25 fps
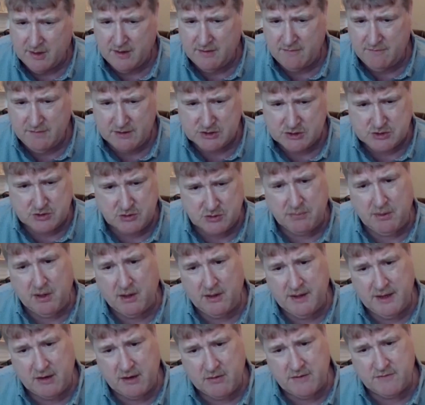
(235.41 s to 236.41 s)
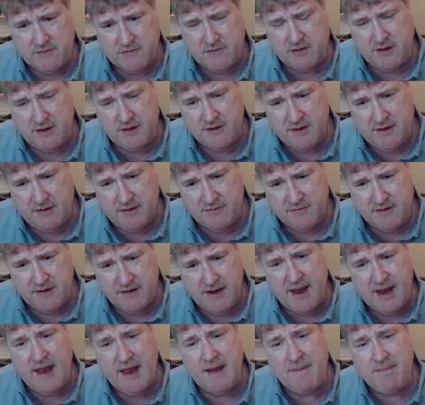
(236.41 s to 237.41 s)
conventional polycrystalline does
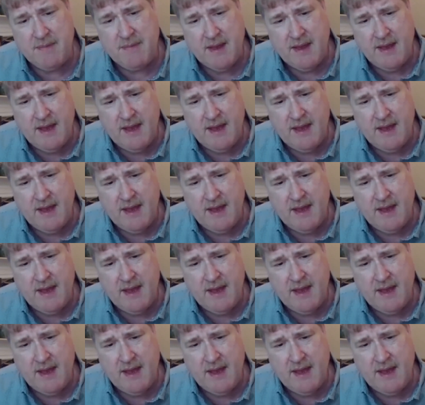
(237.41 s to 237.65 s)
today.